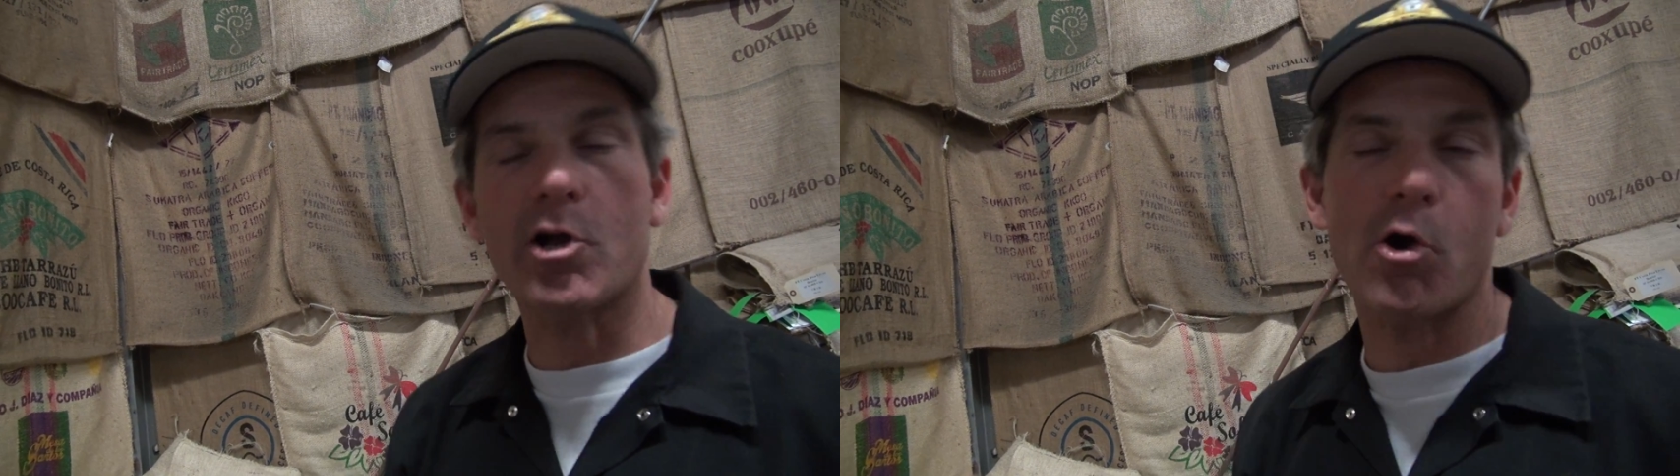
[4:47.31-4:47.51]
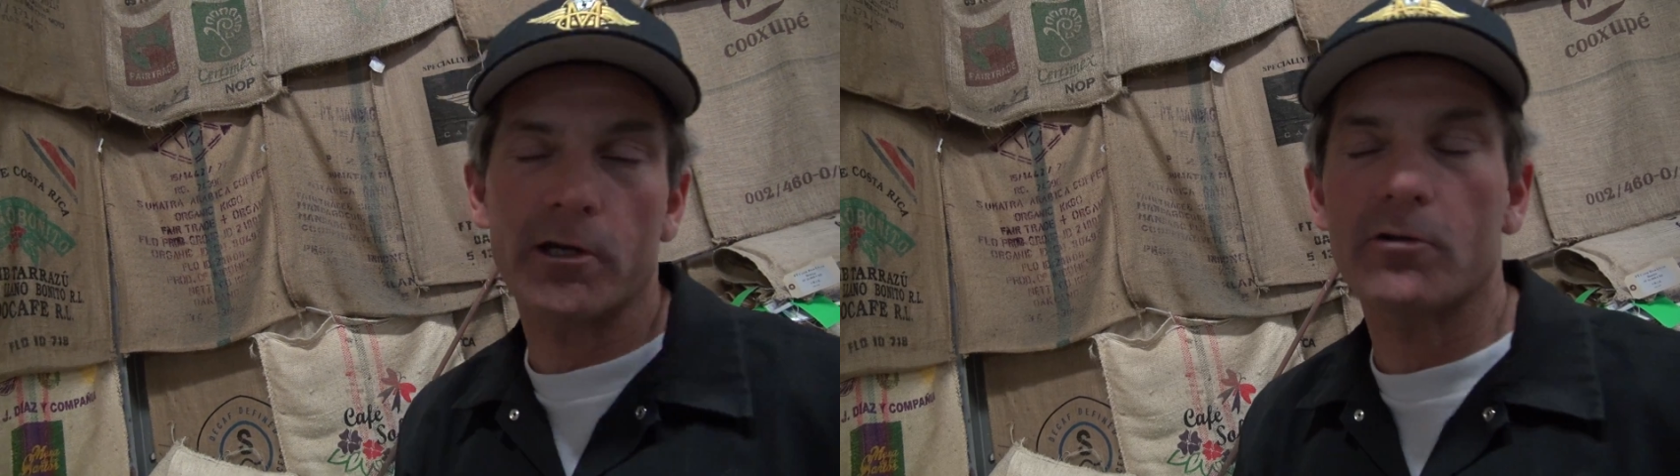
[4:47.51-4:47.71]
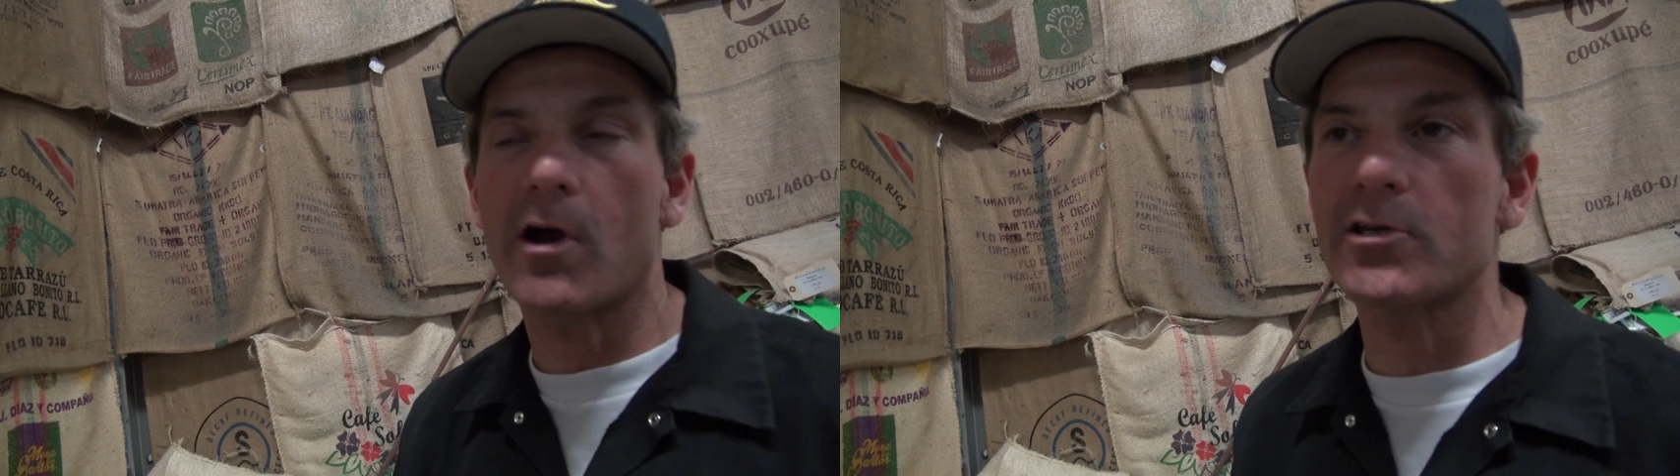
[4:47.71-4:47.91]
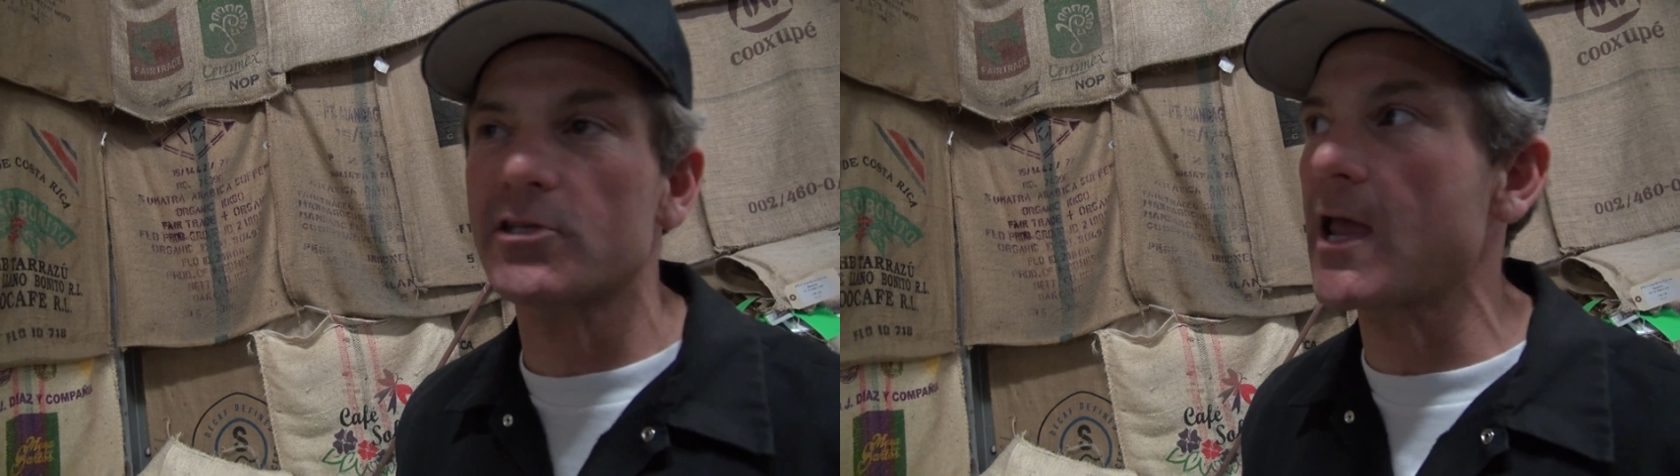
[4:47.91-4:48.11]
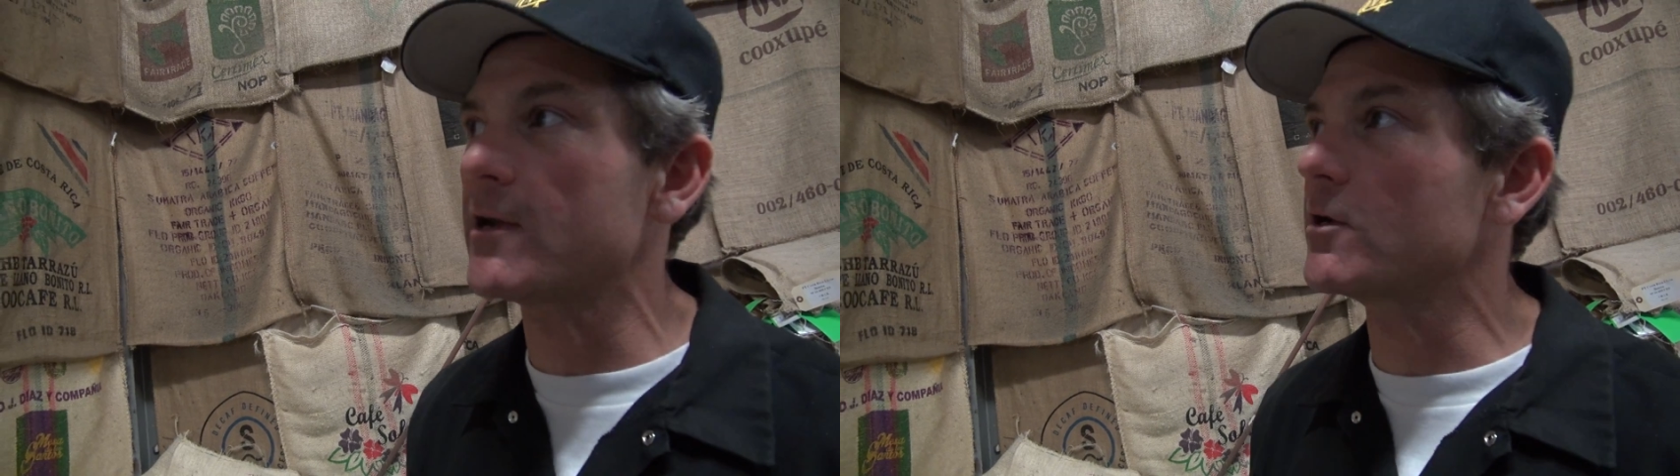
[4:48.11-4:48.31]
according to our
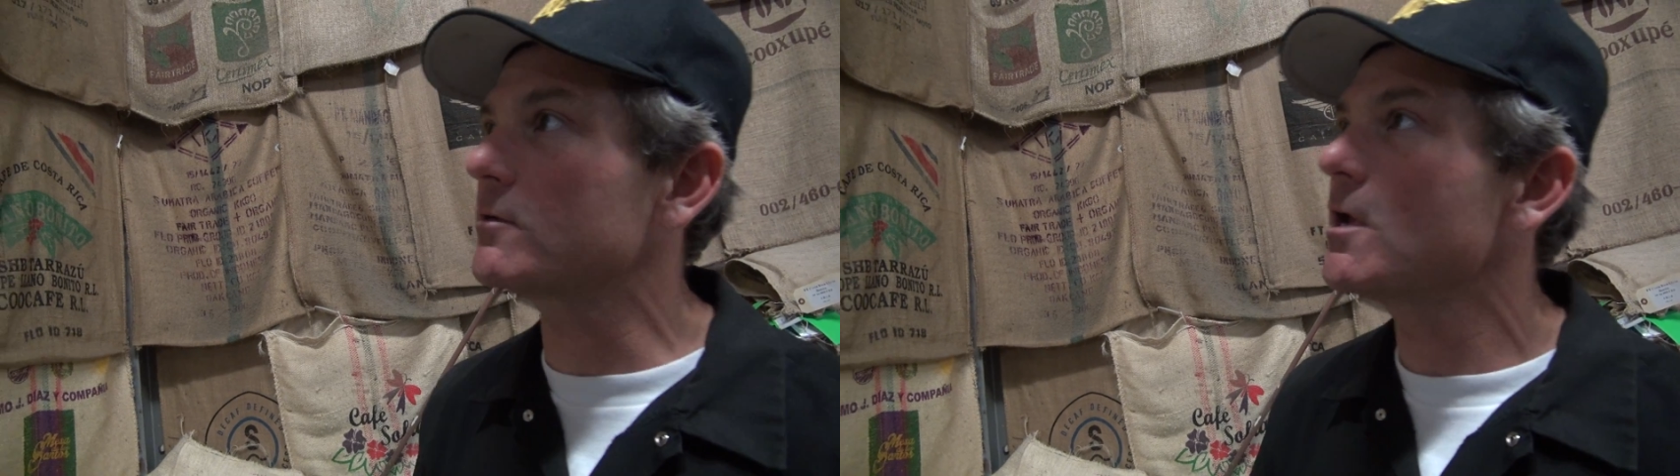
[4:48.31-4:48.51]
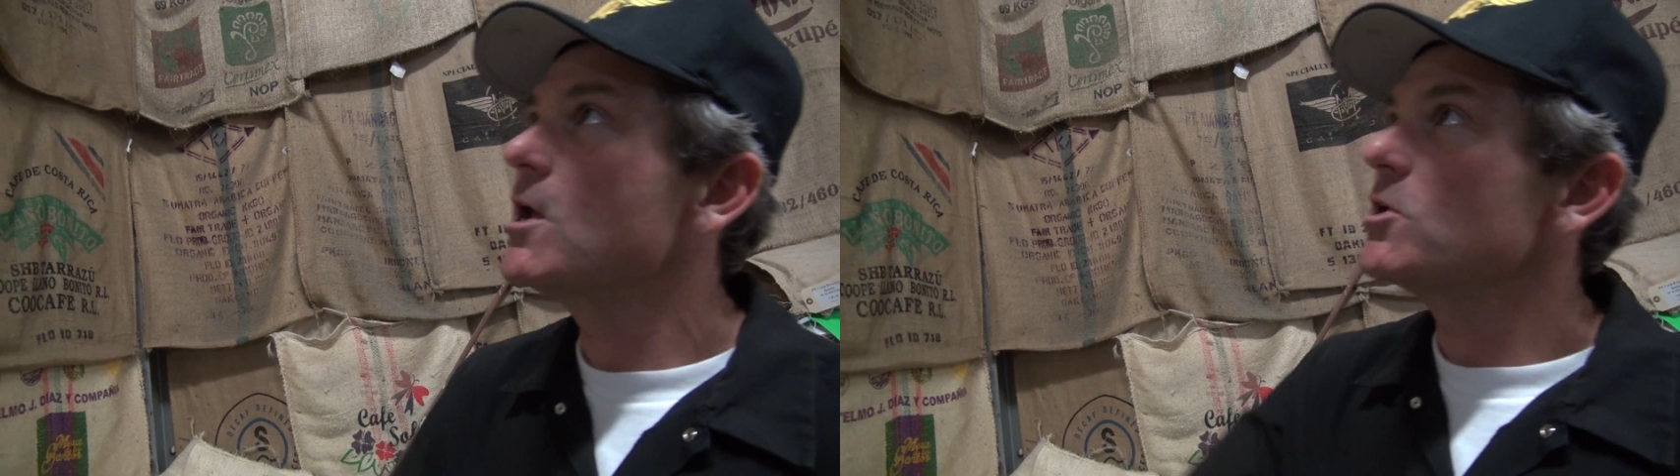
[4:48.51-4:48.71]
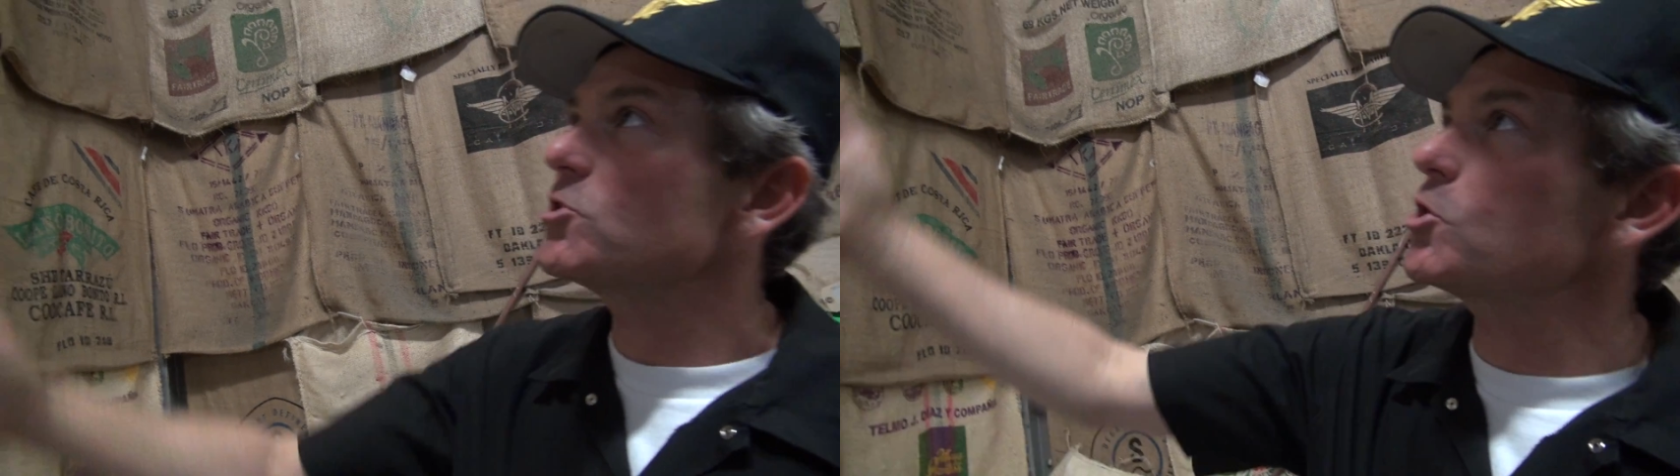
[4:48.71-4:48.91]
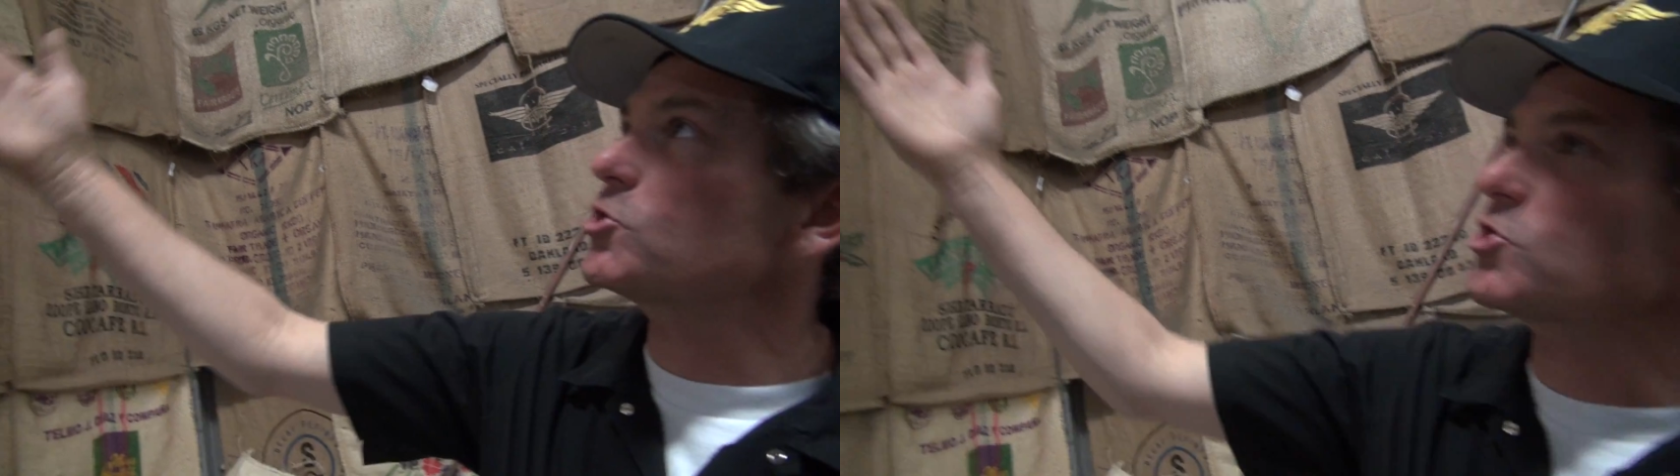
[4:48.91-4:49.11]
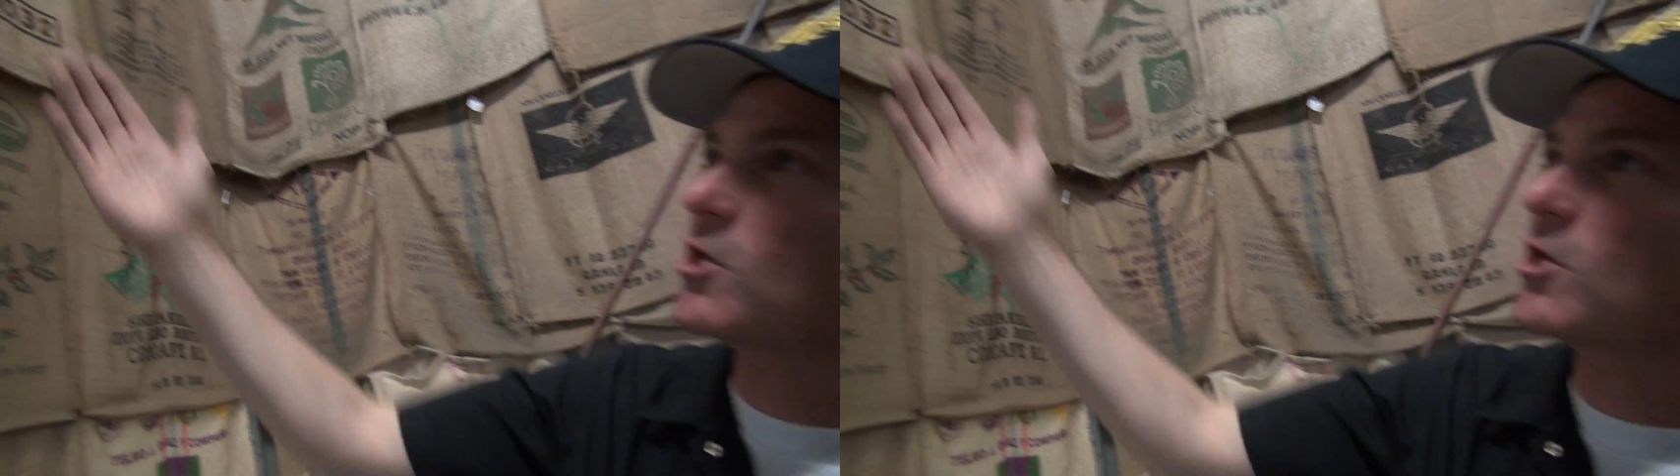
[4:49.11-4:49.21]
standard. So just